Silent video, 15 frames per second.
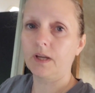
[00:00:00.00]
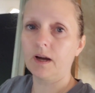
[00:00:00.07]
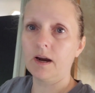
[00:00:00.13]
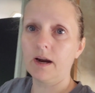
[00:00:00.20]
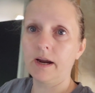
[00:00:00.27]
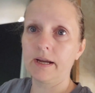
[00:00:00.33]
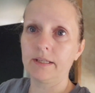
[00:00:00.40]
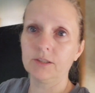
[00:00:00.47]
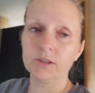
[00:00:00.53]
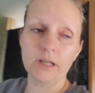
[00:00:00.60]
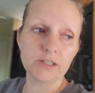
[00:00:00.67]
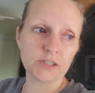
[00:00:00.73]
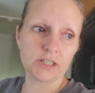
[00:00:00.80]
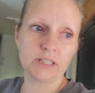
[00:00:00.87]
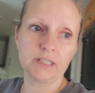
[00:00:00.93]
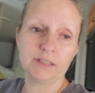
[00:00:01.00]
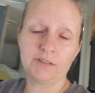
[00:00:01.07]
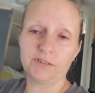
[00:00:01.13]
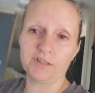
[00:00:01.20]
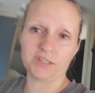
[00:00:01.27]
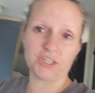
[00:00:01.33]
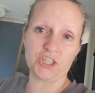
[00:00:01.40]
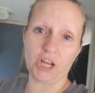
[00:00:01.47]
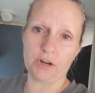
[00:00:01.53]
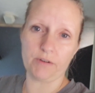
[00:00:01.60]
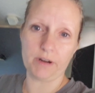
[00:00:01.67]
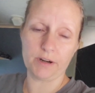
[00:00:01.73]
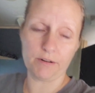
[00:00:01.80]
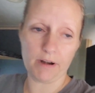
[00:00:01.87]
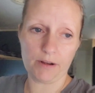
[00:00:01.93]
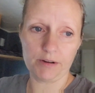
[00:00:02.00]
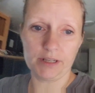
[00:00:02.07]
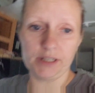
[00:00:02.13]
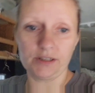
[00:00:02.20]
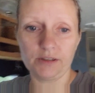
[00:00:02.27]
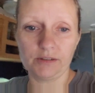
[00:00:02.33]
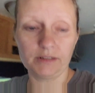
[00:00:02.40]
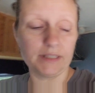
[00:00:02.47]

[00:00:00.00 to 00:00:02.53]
Alright, you guys are going to hear this generator out here.